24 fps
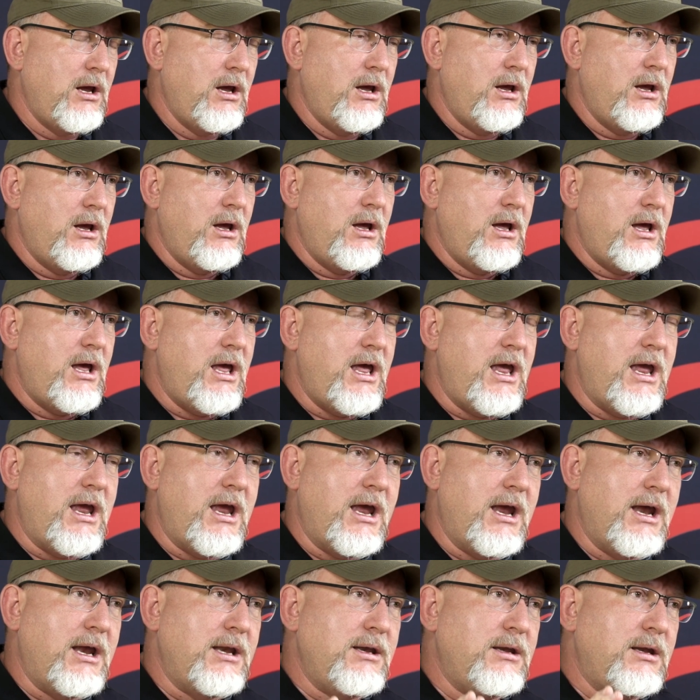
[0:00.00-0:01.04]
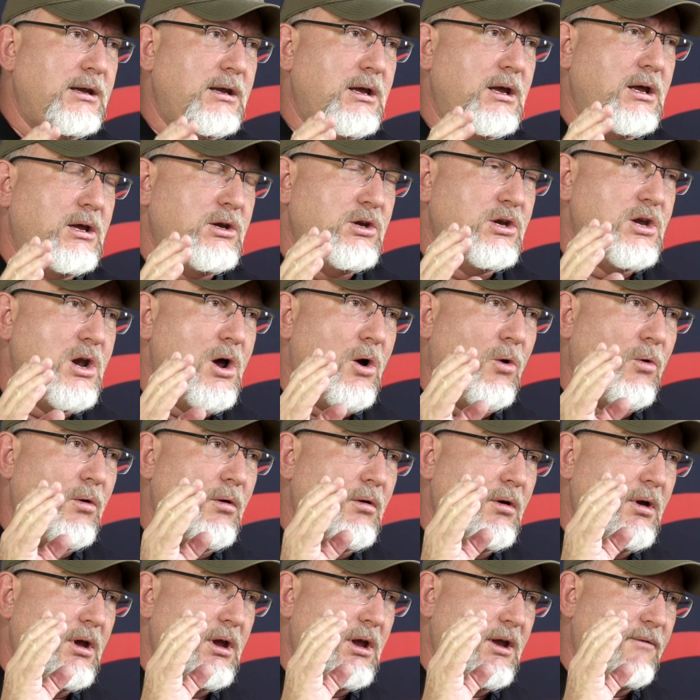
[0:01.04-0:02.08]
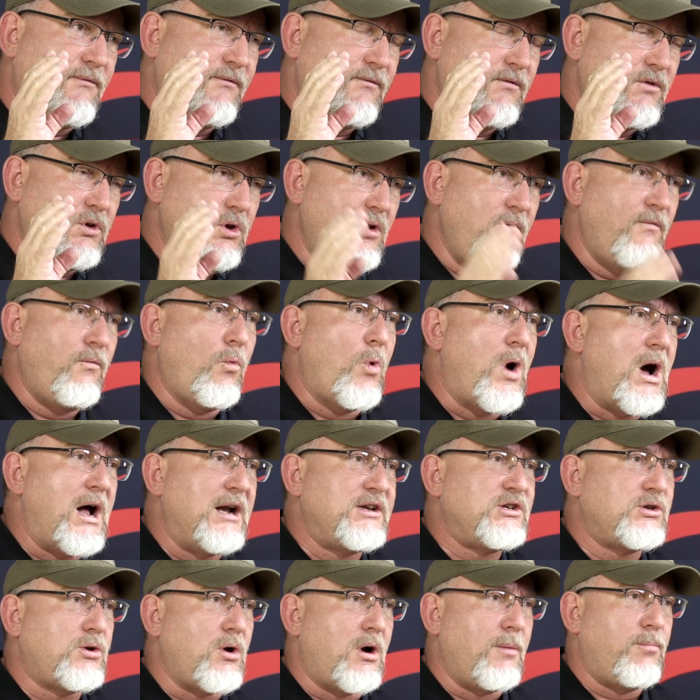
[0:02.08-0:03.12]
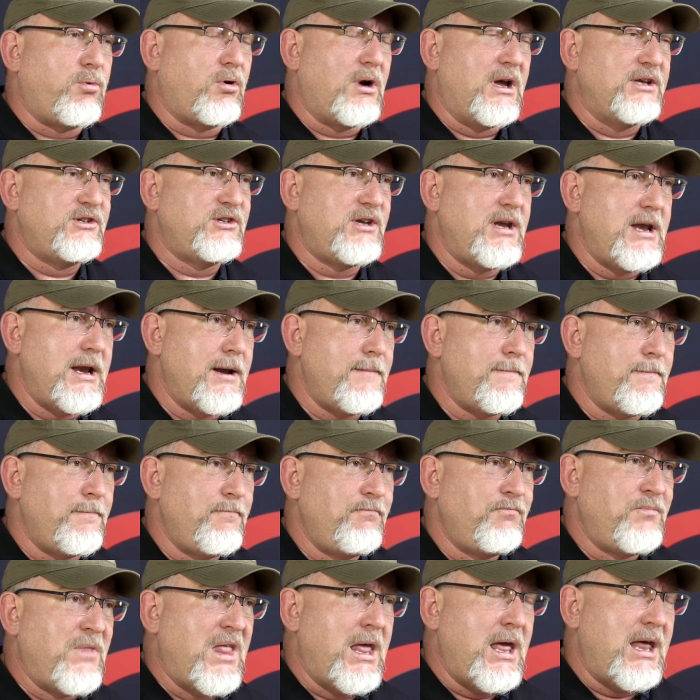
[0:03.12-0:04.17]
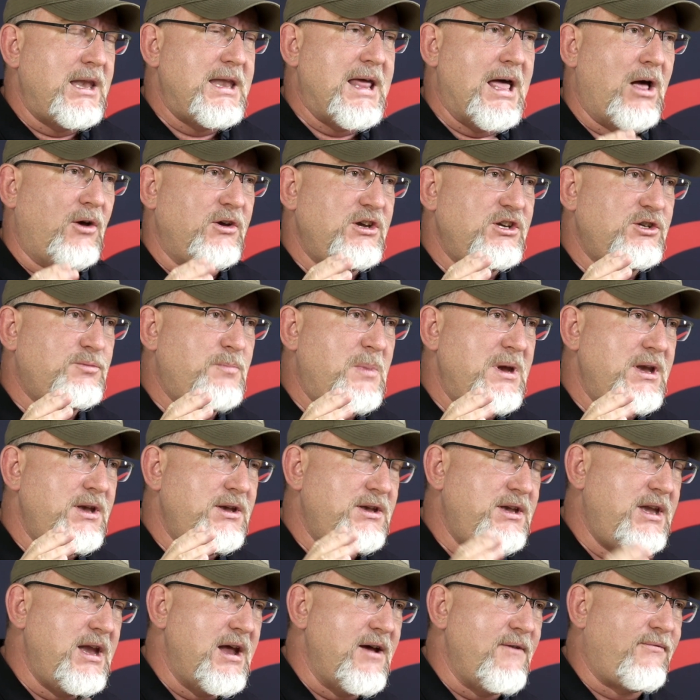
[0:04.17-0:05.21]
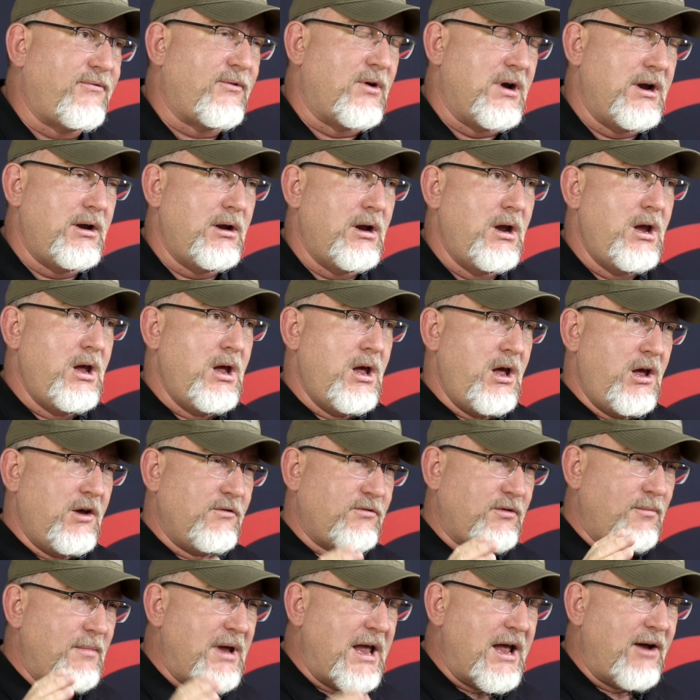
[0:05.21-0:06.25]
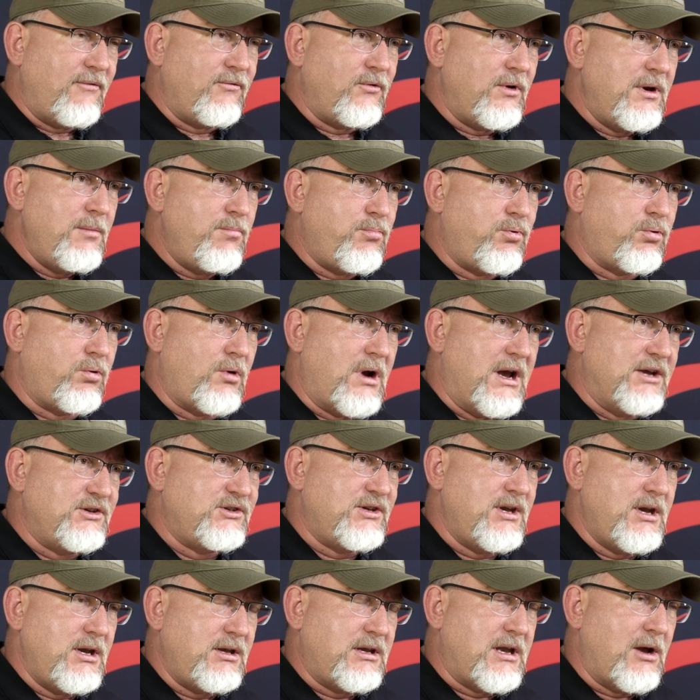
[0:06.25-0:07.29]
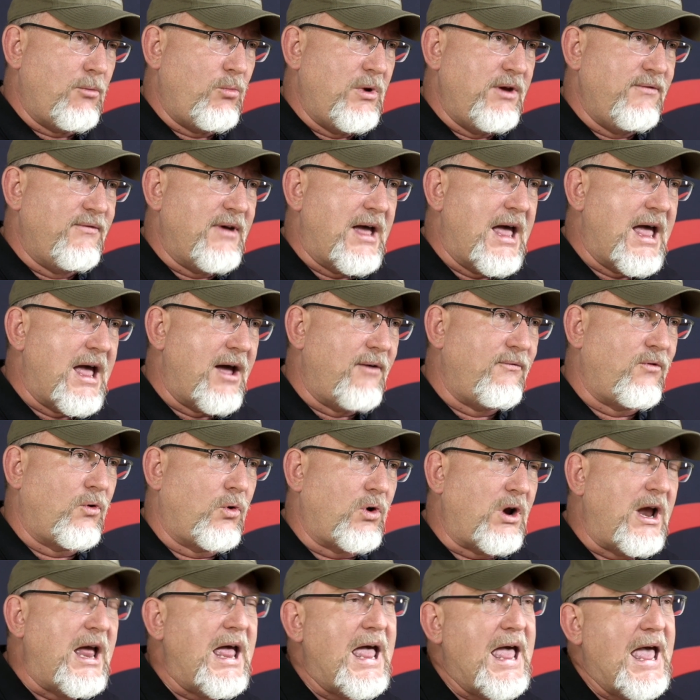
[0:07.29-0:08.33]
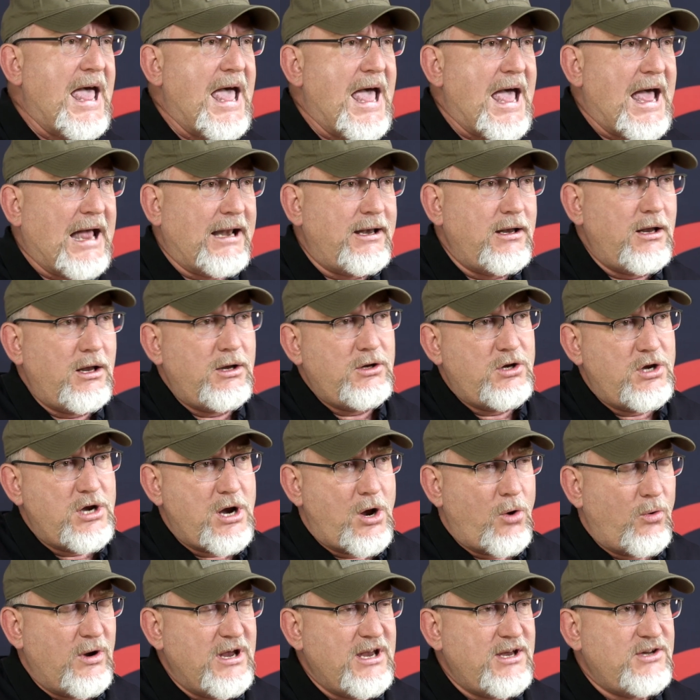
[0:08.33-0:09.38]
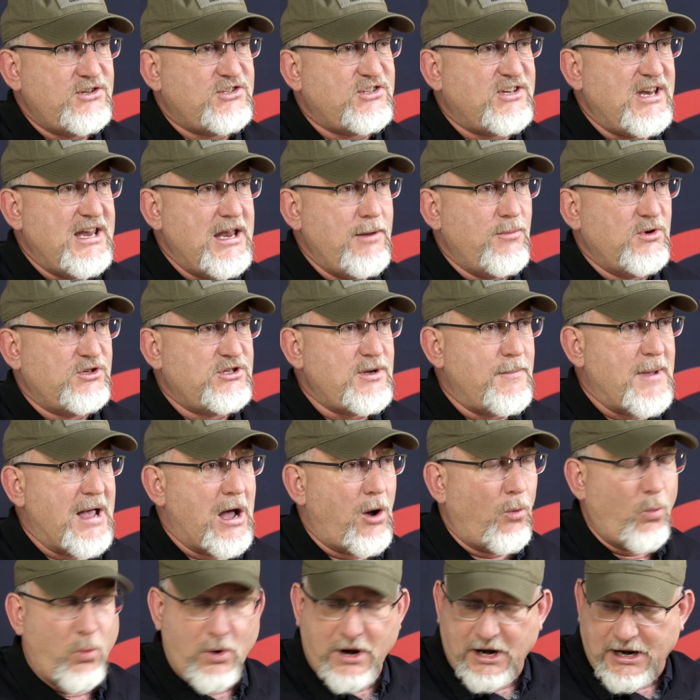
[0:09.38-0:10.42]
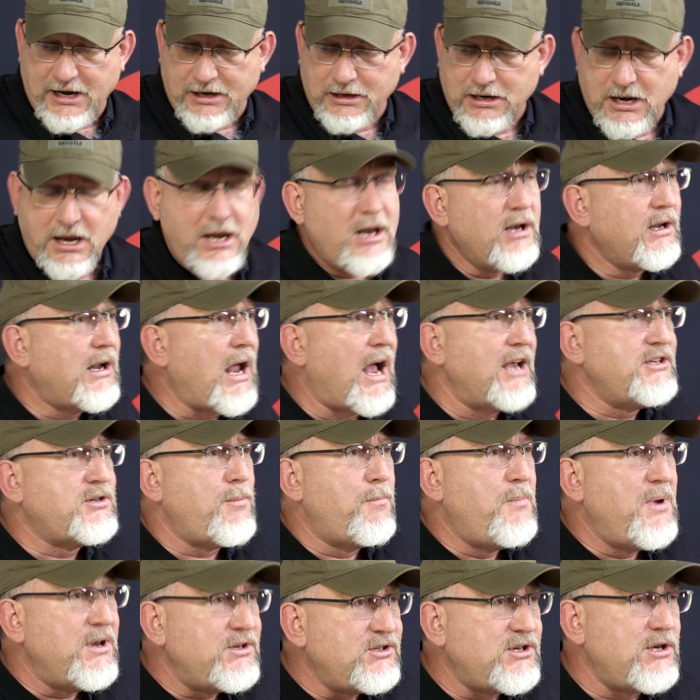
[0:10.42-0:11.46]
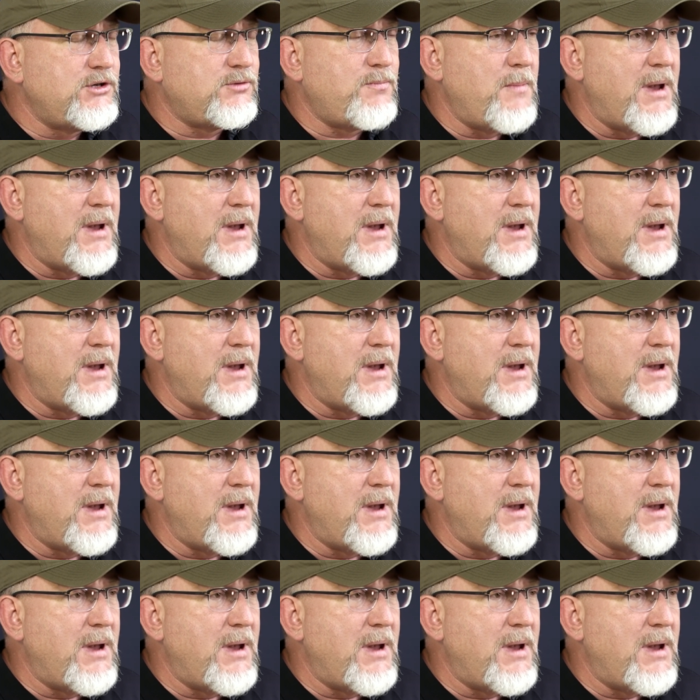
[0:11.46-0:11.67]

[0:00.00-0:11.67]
And, you know, if you've watched our president and how he's been different from every president that we've ever had, you know, his theme is about winning. Guy's a businessman.